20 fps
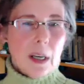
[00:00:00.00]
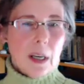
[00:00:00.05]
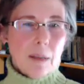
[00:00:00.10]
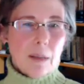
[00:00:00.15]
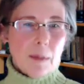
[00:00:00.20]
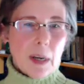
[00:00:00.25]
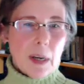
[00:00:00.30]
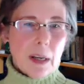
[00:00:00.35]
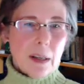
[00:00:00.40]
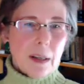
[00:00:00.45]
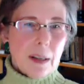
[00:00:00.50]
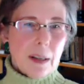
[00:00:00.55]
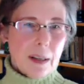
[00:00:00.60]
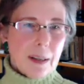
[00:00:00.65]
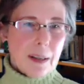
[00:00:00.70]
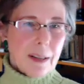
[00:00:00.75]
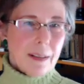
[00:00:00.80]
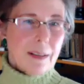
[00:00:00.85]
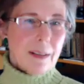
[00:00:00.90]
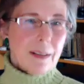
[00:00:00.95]

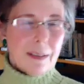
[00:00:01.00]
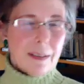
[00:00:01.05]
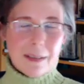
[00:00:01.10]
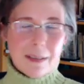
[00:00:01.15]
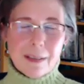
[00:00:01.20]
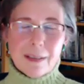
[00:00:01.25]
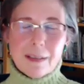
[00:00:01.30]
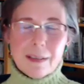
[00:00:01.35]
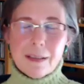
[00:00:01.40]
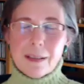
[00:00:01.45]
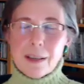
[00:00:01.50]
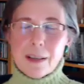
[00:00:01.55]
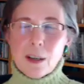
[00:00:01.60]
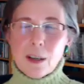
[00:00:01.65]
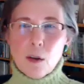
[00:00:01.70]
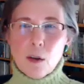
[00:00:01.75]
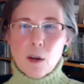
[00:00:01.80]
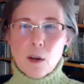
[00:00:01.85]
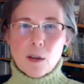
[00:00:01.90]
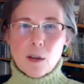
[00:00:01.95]
My
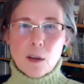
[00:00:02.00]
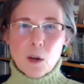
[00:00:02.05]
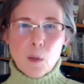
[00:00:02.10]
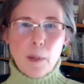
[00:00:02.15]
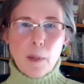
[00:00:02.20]
those little